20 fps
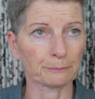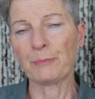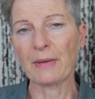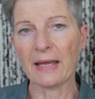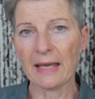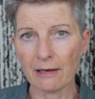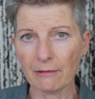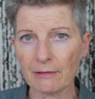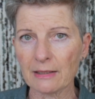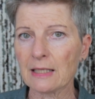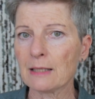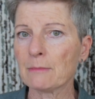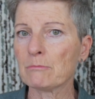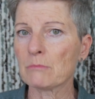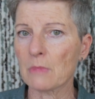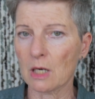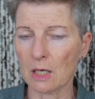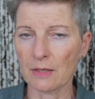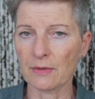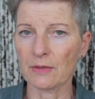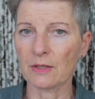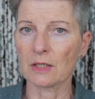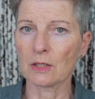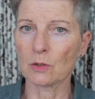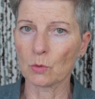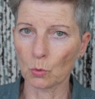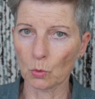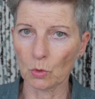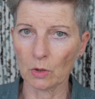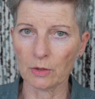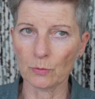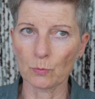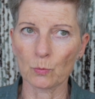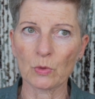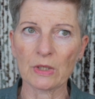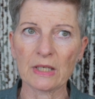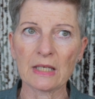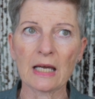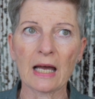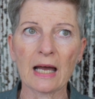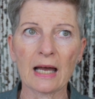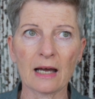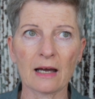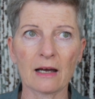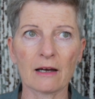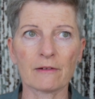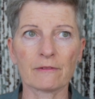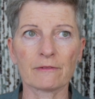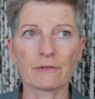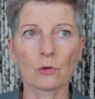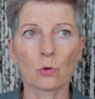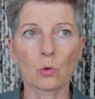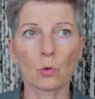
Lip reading: Bearing in mind that in Auckland we have